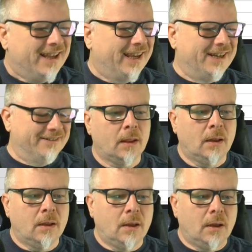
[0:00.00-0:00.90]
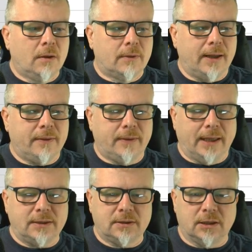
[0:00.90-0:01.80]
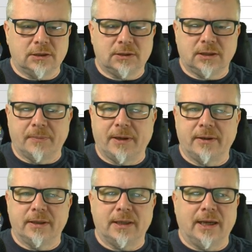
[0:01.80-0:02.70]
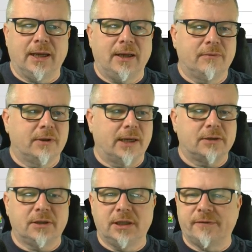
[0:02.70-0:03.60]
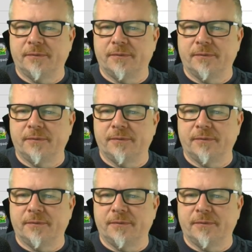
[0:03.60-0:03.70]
Anyway, right, that's just about it. I would like to hear from